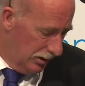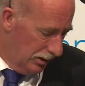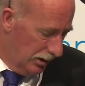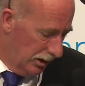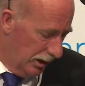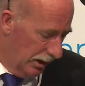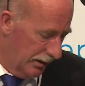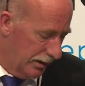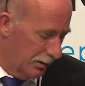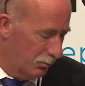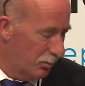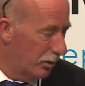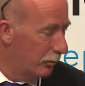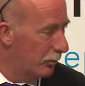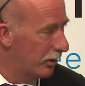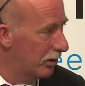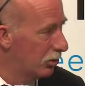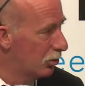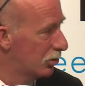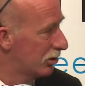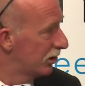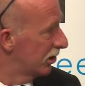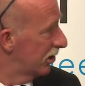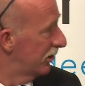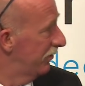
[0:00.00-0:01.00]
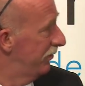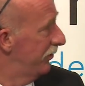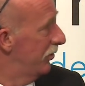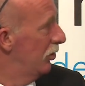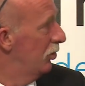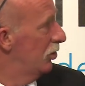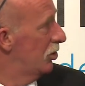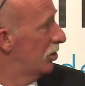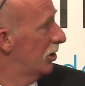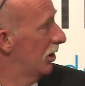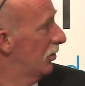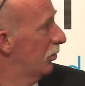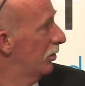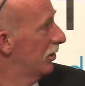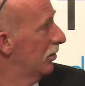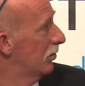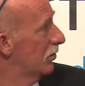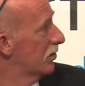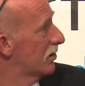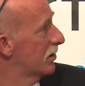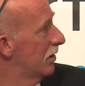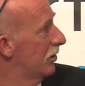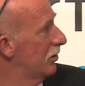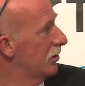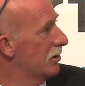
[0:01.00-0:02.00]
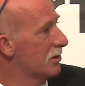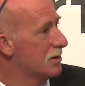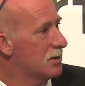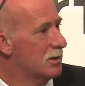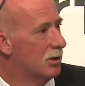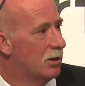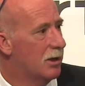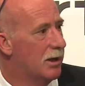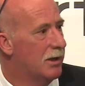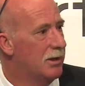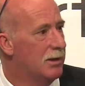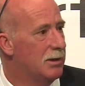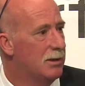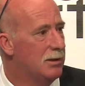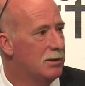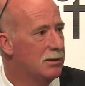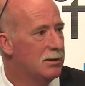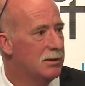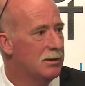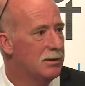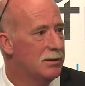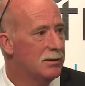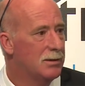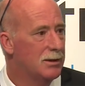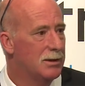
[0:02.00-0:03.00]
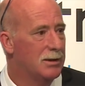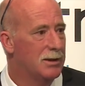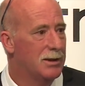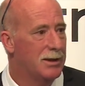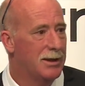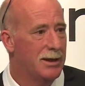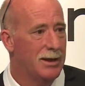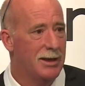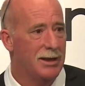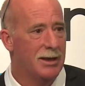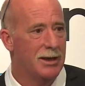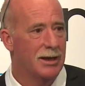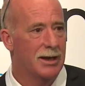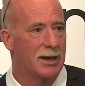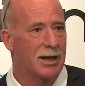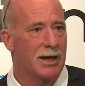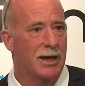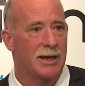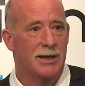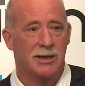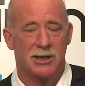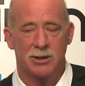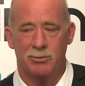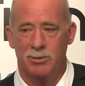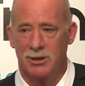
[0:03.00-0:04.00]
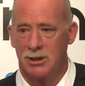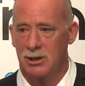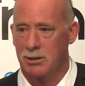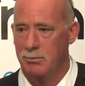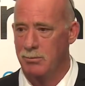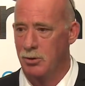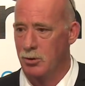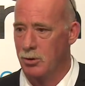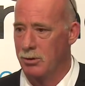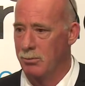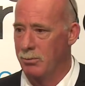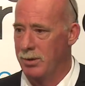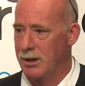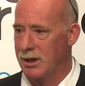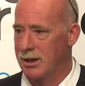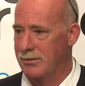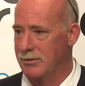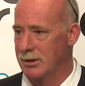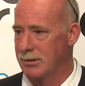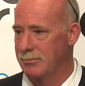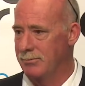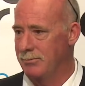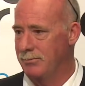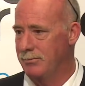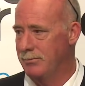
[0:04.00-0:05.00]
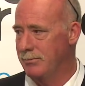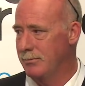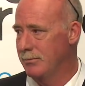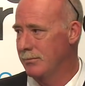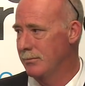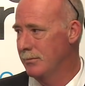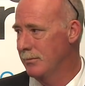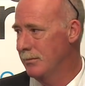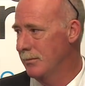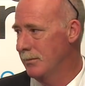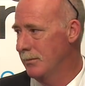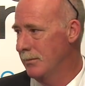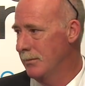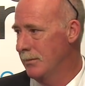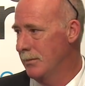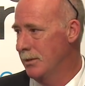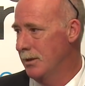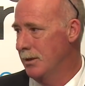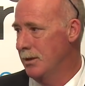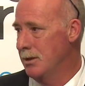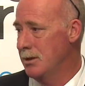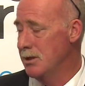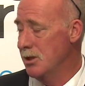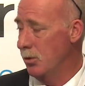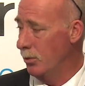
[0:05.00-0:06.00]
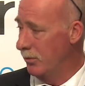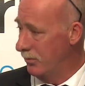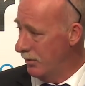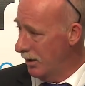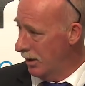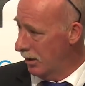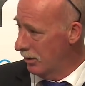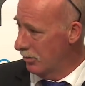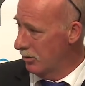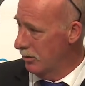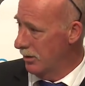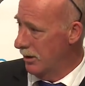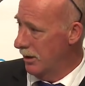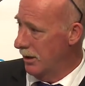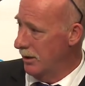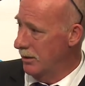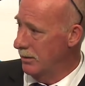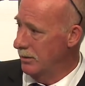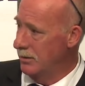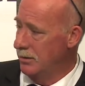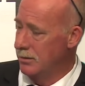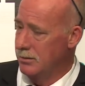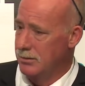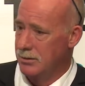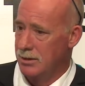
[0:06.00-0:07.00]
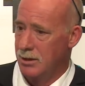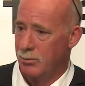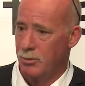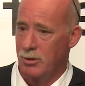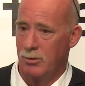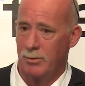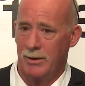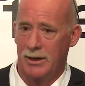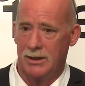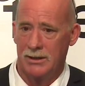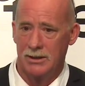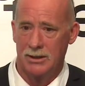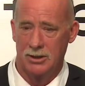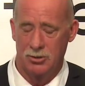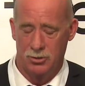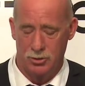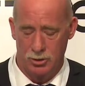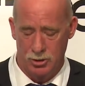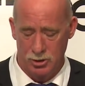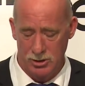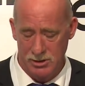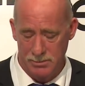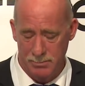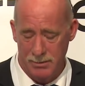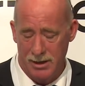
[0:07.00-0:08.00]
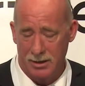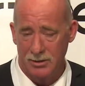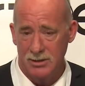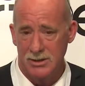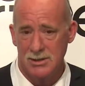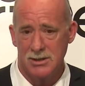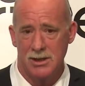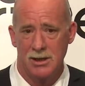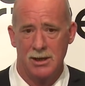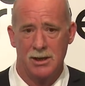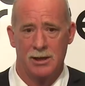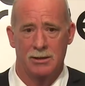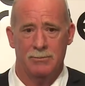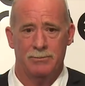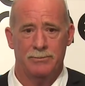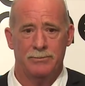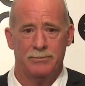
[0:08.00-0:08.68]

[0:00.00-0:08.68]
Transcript: And then when we looked at the future, we also decided that care had to be an important part of it. So we've now created, and we're about to introduce Mounties Care,